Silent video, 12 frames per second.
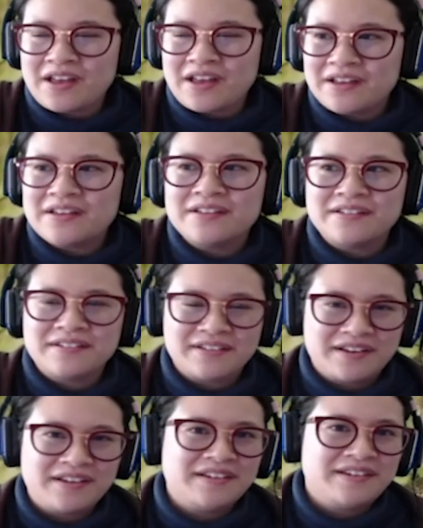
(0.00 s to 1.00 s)
understandable.
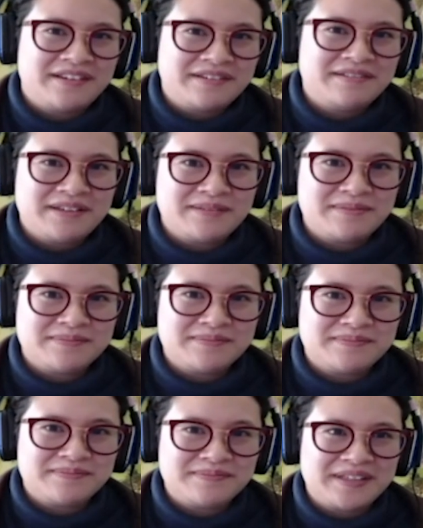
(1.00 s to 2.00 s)
It's been a hell of a
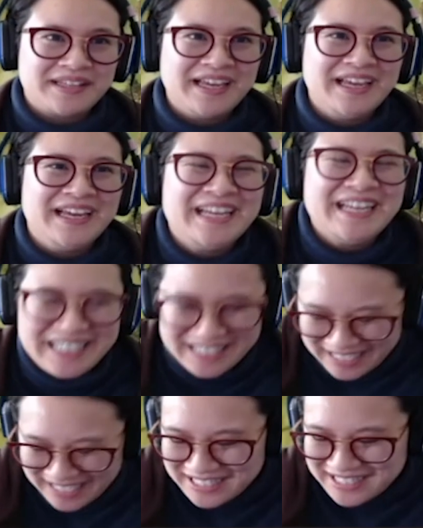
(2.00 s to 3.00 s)
year for everybody
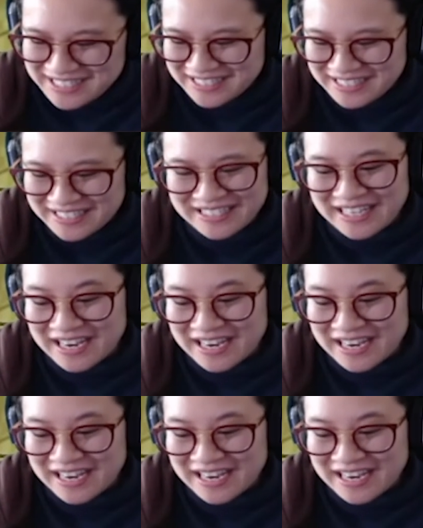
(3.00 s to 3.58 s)
for the most part. So.